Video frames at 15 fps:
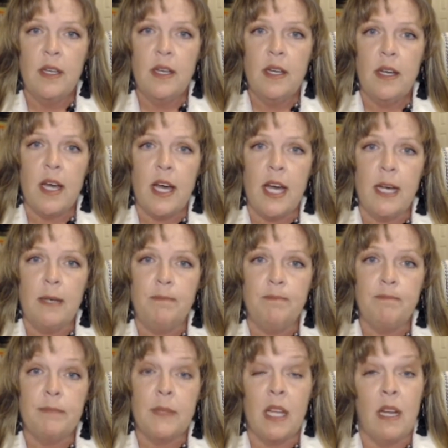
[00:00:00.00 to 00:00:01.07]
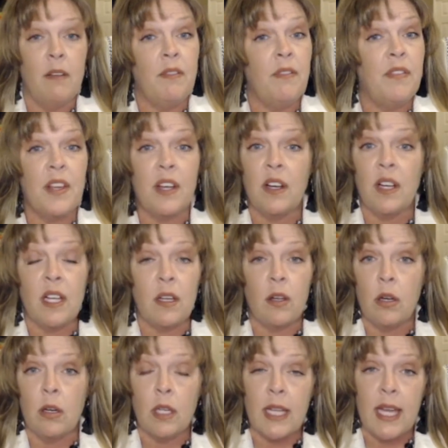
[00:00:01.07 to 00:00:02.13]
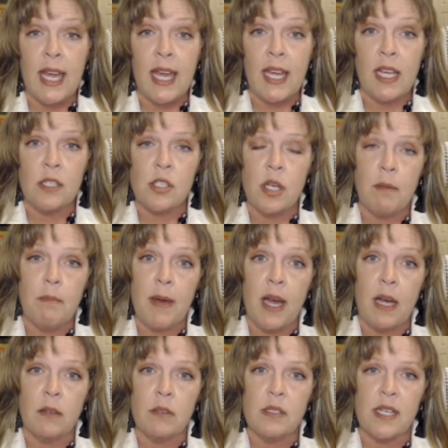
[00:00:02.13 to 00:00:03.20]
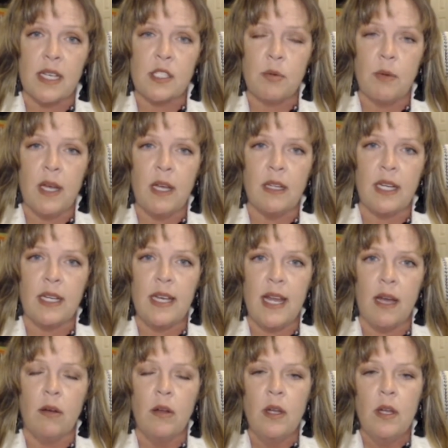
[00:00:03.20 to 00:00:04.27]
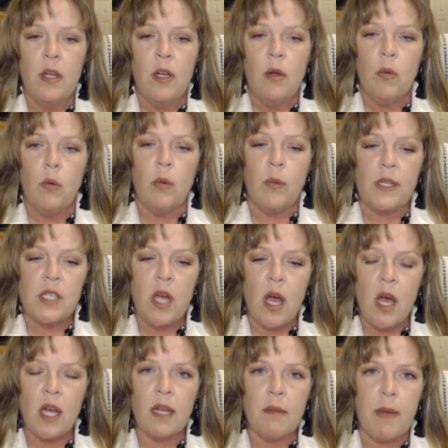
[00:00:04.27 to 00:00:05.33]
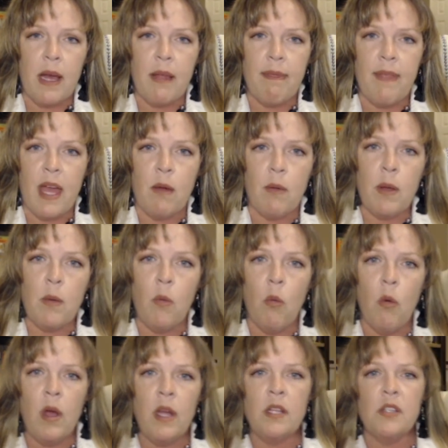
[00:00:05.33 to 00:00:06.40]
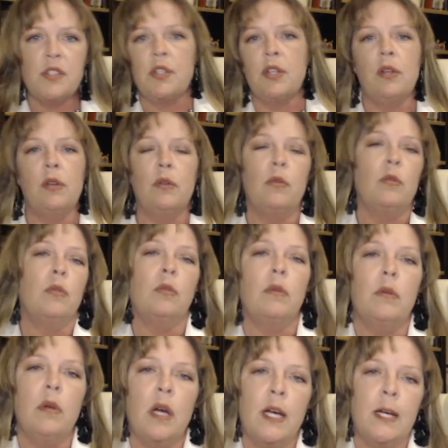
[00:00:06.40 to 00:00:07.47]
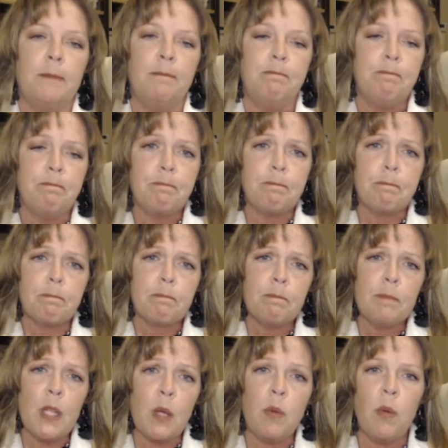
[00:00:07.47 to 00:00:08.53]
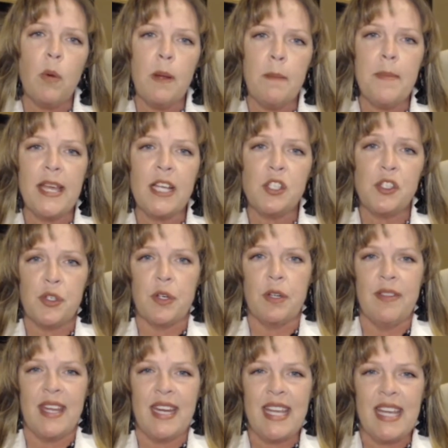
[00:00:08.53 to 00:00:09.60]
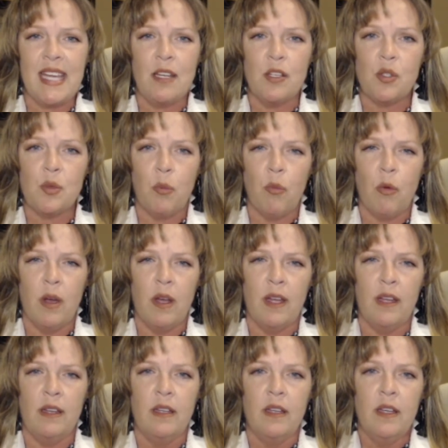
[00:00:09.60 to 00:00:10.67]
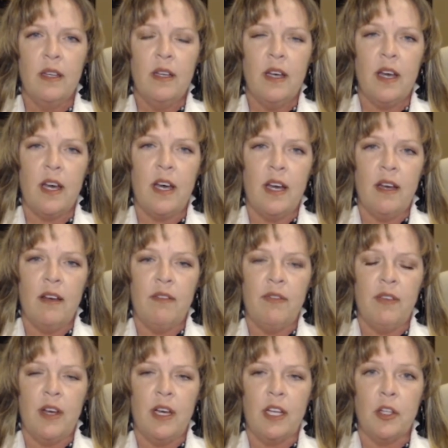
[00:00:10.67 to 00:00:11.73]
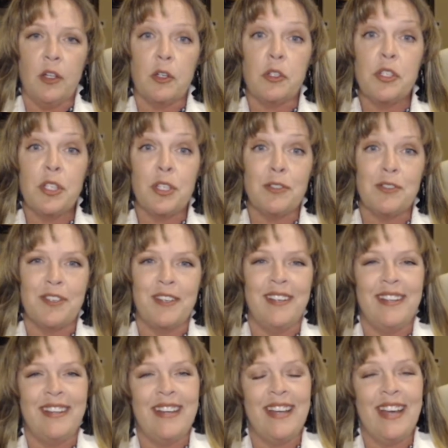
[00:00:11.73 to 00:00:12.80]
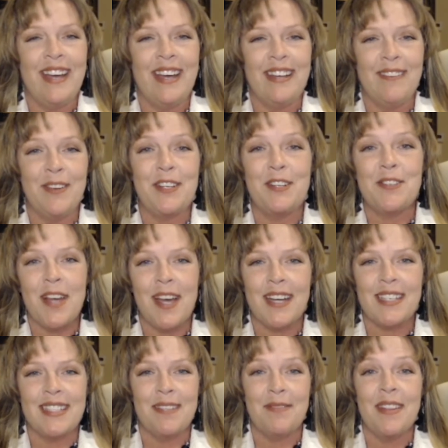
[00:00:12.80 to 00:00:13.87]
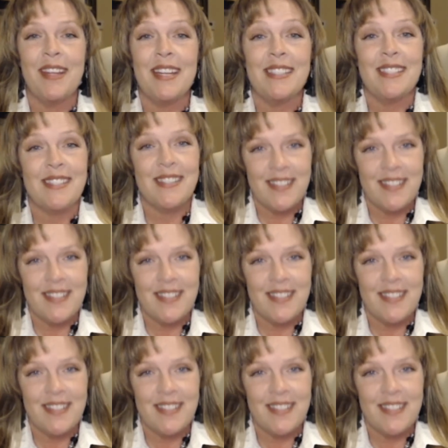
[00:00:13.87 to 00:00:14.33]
at a very early age about sexuality. Now, when we talk about that, we want to make sure that each one of your children, when you talk to them, that it's